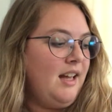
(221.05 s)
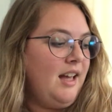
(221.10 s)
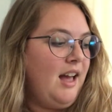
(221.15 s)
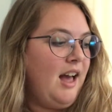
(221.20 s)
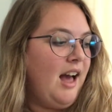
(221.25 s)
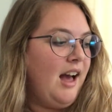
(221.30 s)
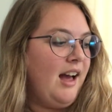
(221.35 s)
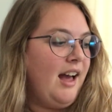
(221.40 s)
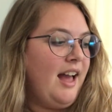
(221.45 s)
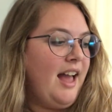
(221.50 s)

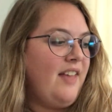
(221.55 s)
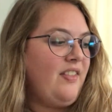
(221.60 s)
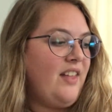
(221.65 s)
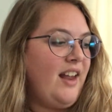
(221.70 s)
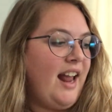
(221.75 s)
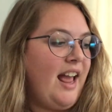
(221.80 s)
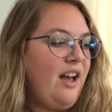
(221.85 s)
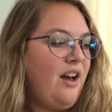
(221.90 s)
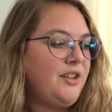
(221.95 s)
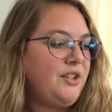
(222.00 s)
And then
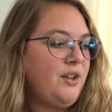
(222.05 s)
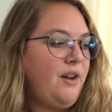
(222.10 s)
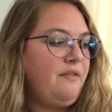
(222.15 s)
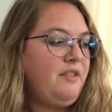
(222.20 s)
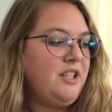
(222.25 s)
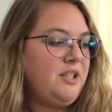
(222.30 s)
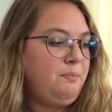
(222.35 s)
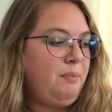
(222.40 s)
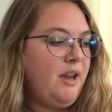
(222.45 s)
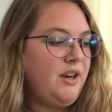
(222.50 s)
I also have
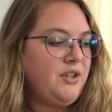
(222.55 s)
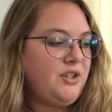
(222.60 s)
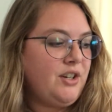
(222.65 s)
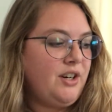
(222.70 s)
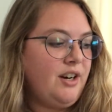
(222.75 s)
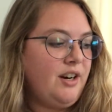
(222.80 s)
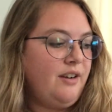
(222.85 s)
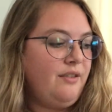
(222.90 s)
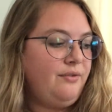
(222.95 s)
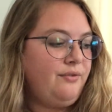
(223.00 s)
this
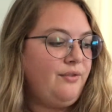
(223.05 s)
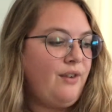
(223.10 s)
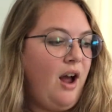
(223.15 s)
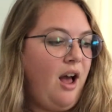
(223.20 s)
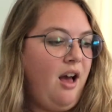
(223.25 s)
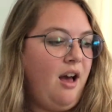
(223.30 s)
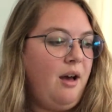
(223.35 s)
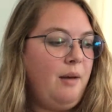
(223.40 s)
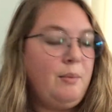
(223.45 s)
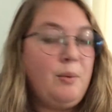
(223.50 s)
picture
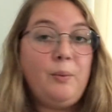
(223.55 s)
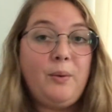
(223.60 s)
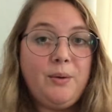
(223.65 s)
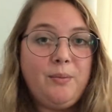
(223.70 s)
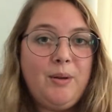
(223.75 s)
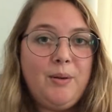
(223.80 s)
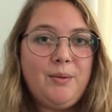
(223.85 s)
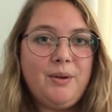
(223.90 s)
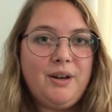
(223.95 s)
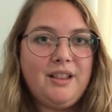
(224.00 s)
from when
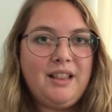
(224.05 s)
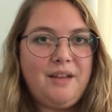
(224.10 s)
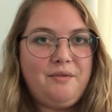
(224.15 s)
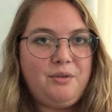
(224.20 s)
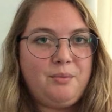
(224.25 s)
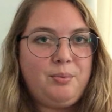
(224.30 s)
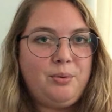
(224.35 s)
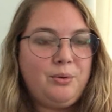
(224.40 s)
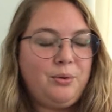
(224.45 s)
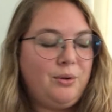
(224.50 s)
we were in
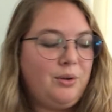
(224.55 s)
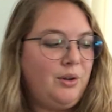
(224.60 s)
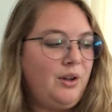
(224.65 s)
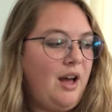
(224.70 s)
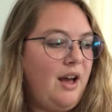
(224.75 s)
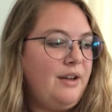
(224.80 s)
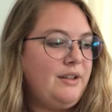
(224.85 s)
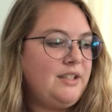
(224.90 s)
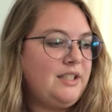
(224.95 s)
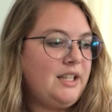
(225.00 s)
Liverpool.
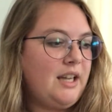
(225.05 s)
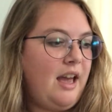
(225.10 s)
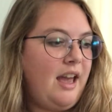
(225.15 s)
It's